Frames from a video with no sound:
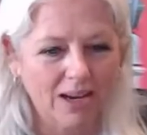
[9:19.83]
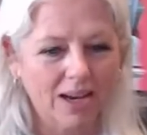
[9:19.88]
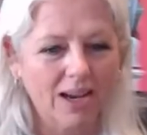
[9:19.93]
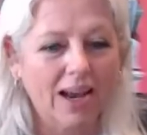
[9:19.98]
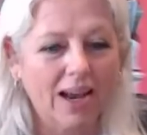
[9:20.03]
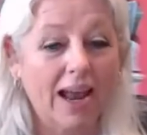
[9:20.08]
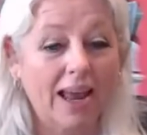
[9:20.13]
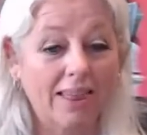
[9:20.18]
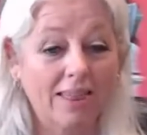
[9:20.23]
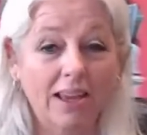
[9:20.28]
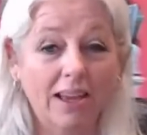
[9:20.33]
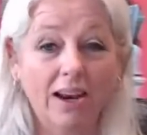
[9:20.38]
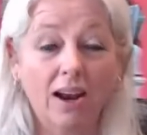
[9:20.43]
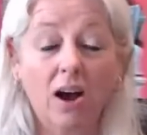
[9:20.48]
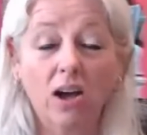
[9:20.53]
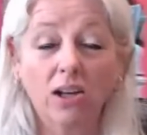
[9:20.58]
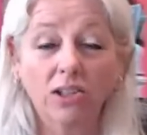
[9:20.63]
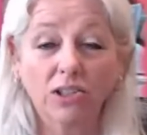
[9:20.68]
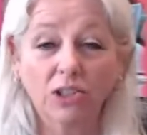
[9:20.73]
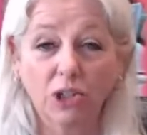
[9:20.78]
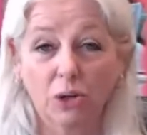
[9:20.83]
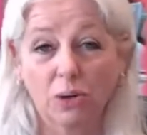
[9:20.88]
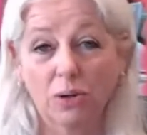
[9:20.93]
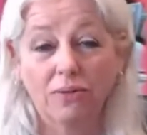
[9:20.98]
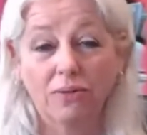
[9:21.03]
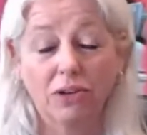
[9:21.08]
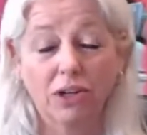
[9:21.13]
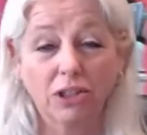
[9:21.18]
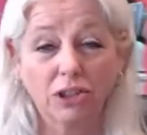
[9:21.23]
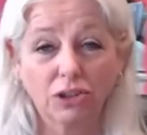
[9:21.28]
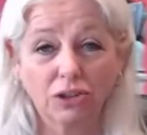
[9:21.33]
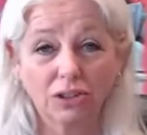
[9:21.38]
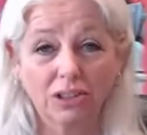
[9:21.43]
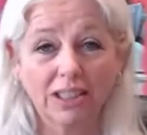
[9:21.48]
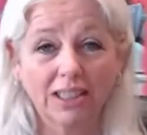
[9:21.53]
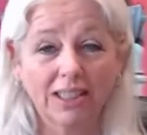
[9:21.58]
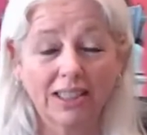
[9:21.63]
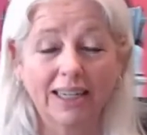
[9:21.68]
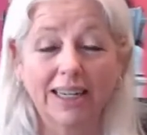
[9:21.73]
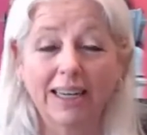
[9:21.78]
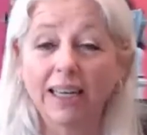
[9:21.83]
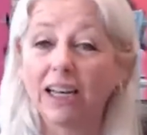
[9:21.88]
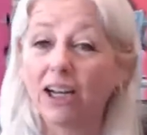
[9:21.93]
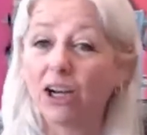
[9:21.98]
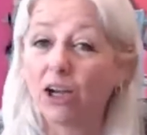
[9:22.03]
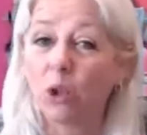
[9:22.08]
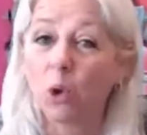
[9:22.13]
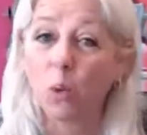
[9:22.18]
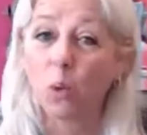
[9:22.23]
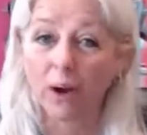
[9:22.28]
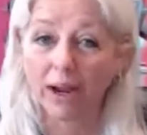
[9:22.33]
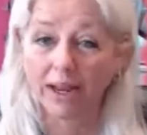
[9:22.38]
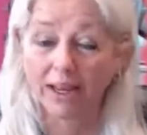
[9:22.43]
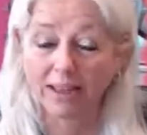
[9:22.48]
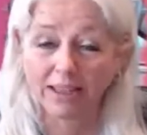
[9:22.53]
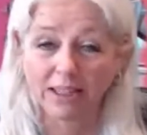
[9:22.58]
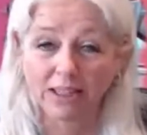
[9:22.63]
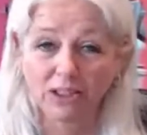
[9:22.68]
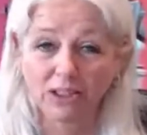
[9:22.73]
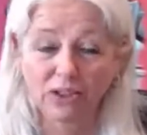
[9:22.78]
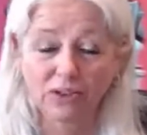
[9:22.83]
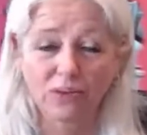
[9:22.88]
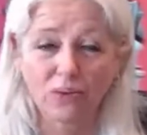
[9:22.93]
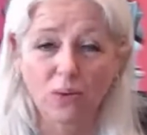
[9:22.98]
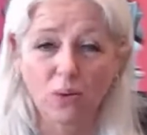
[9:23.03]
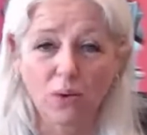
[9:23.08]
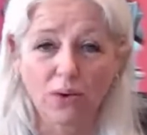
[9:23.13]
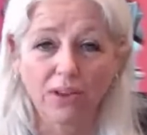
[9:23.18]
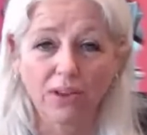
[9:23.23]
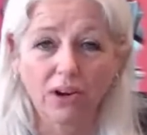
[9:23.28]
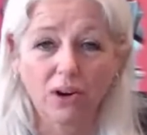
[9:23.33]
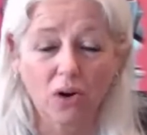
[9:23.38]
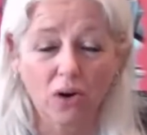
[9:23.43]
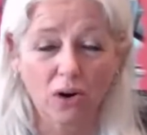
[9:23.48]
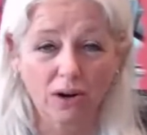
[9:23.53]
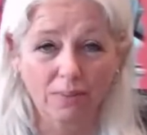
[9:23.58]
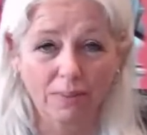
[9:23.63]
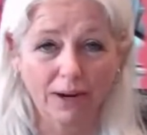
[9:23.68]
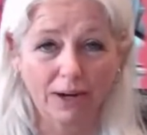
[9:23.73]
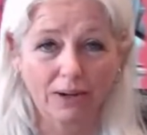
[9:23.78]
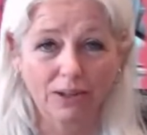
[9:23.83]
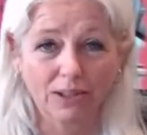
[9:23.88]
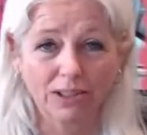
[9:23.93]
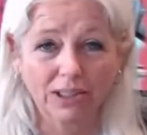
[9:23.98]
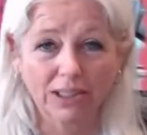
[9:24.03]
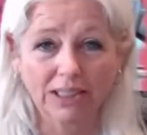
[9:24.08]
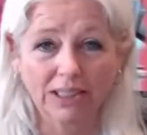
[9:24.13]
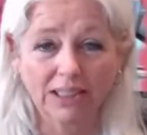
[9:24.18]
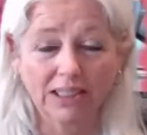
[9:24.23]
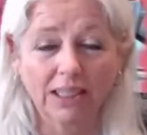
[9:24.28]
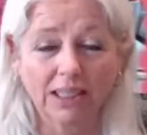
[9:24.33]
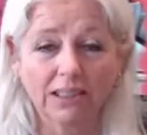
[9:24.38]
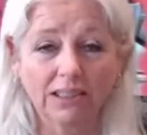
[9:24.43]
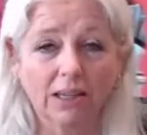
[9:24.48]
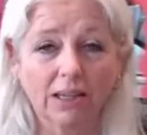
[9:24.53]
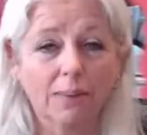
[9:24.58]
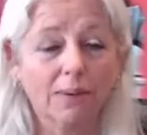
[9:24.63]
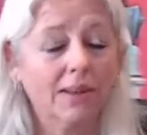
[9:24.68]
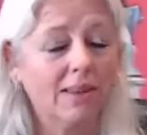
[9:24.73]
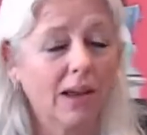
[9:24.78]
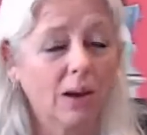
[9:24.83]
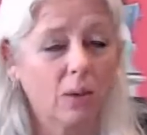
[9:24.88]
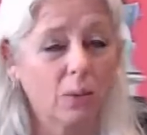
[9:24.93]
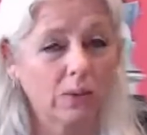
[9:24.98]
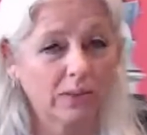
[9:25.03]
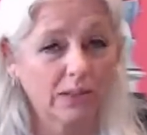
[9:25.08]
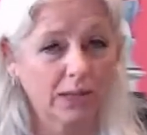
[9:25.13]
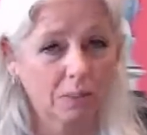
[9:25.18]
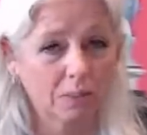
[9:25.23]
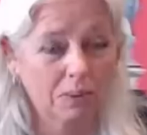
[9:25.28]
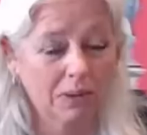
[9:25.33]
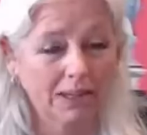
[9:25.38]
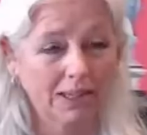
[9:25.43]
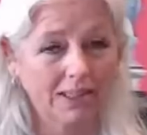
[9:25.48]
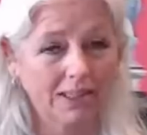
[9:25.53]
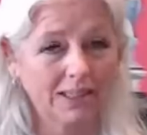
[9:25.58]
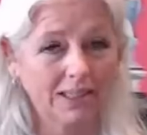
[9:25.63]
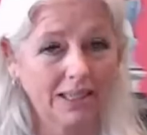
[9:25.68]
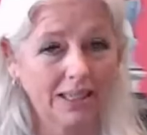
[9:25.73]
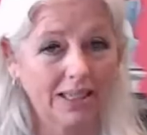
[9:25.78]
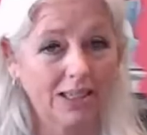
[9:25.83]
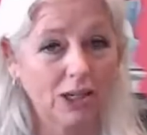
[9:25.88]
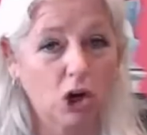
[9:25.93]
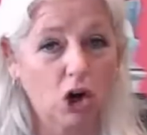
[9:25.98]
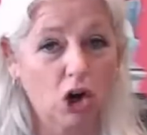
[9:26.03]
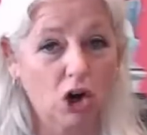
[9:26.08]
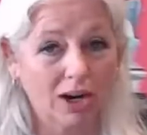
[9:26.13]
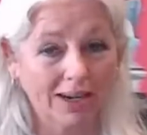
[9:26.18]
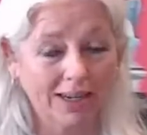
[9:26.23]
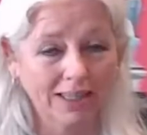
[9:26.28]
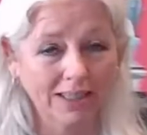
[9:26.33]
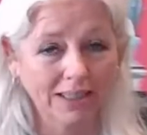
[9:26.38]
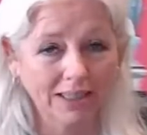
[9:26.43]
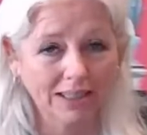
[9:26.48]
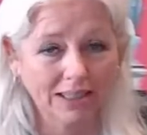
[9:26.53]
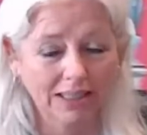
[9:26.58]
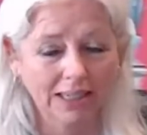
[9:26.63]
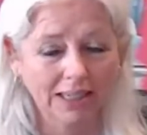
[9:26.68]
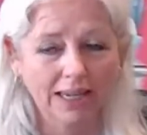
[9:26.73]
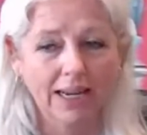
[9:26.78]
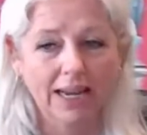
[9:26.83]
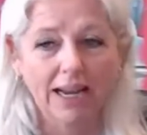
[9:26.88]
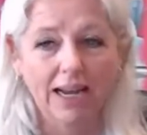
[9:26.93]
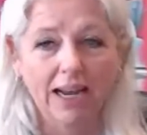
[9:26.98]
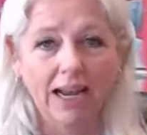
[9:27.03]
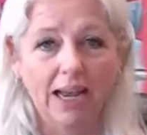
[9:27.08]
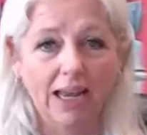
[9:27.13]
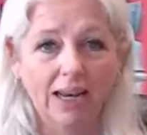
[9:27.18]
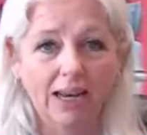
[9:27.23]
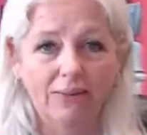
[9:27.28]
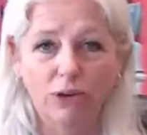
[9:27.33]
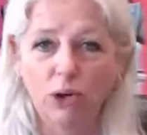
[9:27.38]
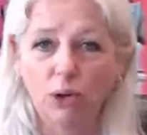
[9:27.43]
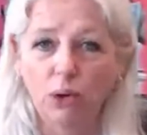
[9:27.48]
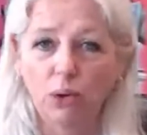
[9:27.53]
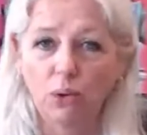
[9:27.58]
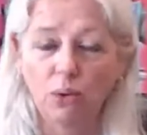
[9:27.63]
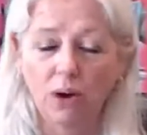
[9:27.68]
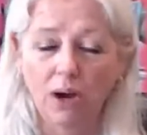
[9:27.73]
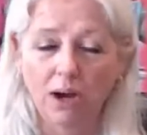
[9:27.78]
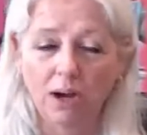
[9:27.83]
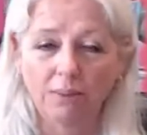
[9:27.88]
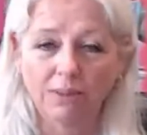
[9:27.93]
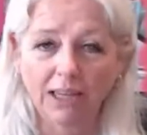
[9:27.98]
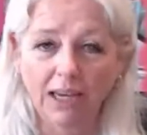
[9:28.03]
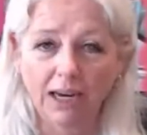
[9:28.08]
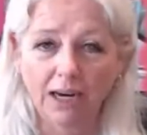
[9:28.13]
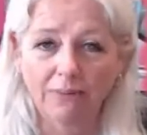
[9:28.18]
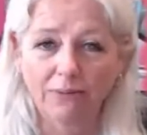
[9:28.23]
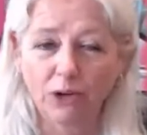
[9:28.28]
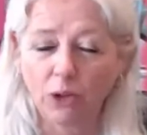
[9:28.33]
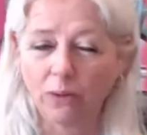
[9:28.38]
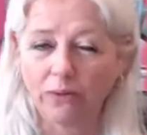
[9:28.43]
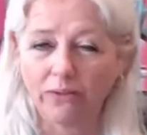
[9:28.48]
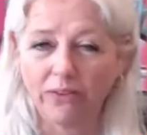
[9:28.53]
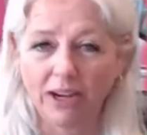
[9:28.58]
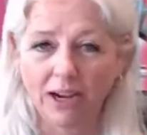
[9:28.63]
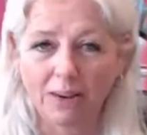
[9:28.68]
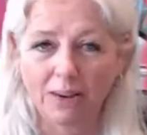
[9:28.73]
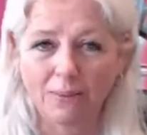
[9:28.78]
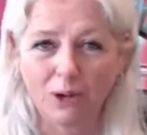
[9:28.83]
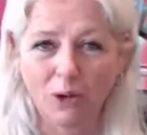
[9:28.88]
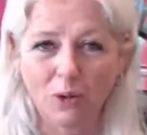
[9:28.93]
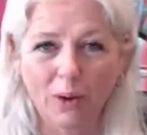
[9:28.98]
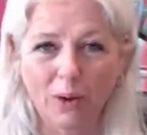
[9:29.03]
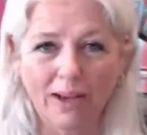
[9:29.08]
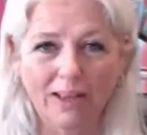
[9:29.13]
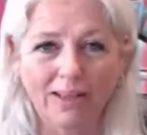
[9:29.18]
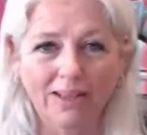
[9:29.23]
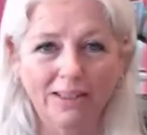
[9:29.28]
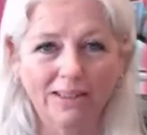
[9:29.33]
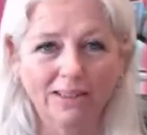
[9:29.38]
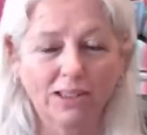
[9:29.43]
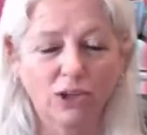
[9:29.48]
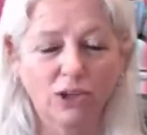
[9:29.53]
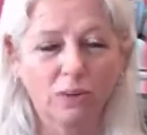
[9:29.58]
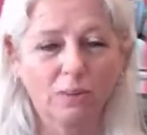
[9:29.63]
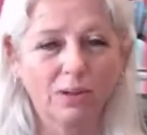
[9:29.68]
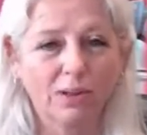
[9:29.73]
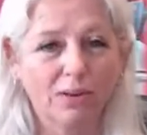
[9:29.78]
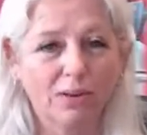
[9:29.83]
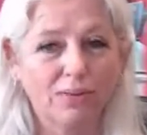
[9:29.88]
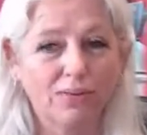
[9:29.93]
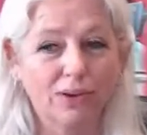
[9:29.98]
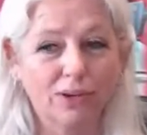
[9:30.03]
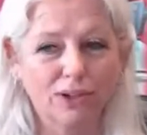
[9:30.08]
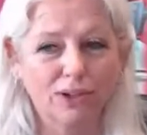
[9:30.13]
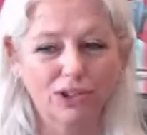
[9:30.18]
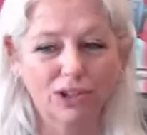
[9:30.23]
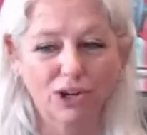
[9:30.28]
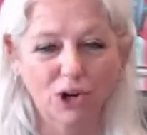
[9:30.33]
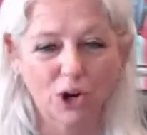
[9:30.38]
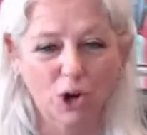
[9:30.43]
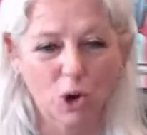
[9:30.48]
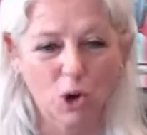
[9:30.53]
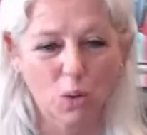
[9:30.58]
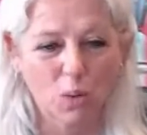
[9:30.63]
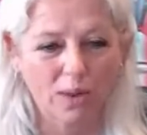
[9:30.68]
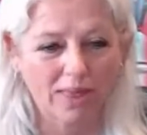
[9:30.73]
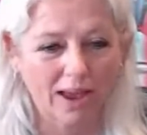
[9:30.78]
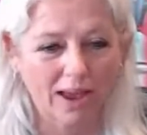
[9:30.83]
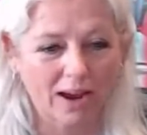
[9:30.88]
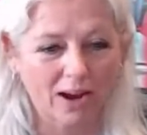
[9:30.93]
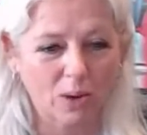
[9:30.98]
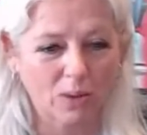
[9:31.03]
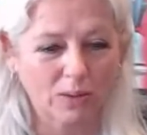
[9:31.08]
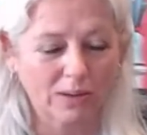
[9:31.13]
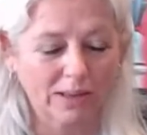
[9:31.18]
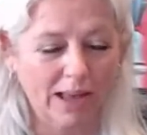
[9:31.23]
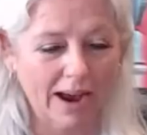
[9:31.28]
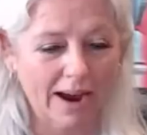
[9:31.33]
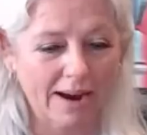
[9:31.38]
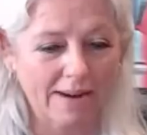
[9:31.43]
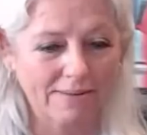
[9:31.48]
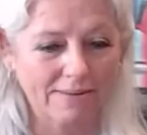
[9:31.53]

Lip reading: And then also, if you're interested in getting on the wait list for the Cardmaker Success Summit, that will take place in August. And if you sign up for the VIP wait list, then you'll be the first to know when that goes live.